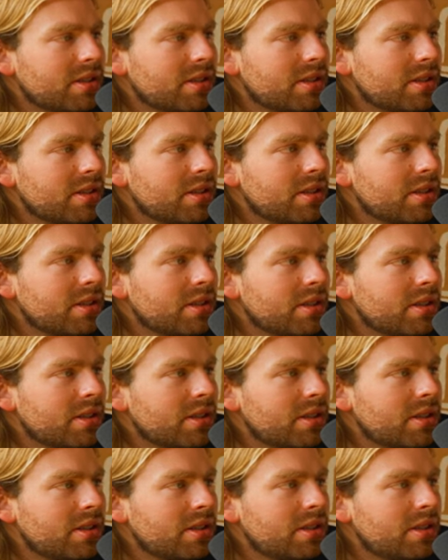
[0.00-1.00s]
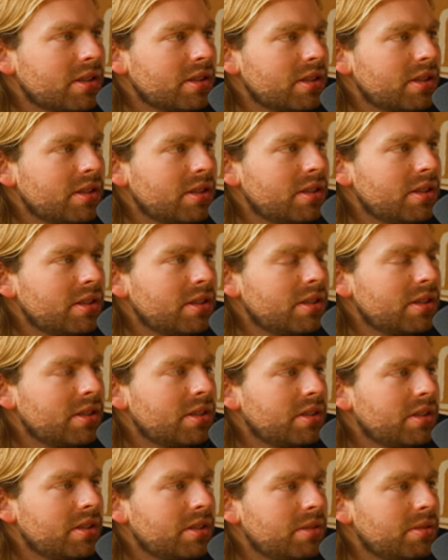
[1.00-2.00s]

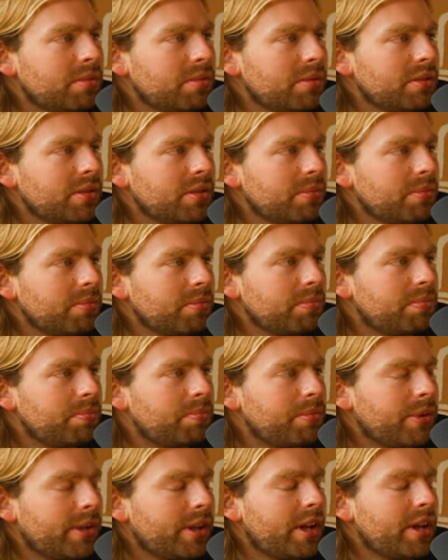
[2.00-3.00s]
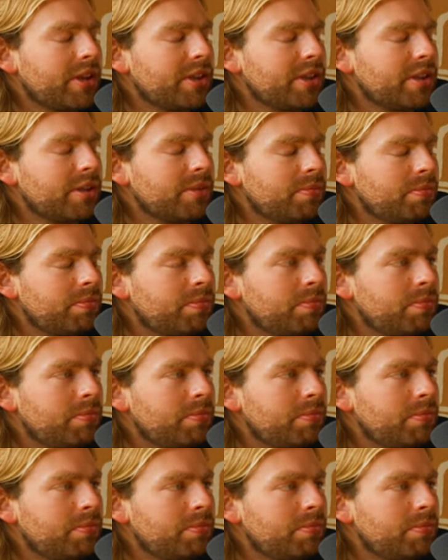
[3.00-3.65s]
This person isn't speaking.